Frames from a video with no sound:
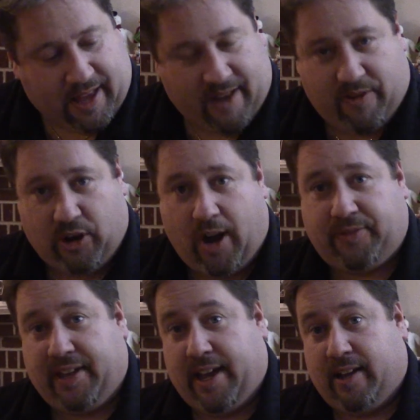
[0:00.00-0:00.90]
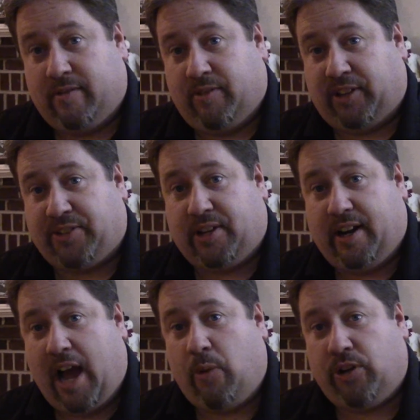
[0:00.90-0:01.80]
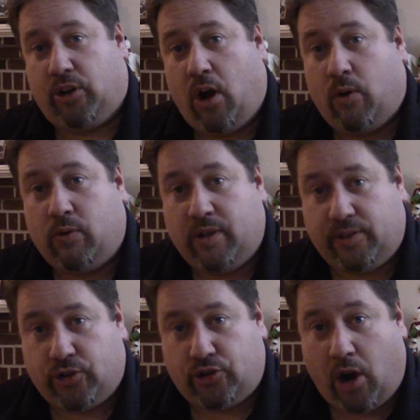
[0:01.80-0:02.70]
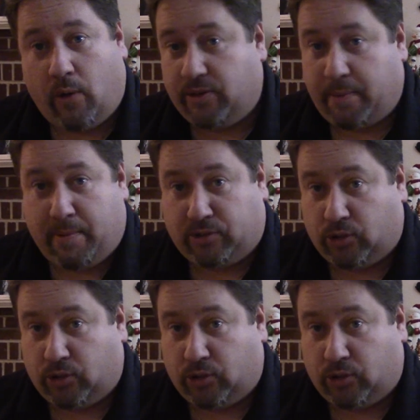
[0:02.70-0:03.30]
We got there with less than an hour to go in the show, and the people at the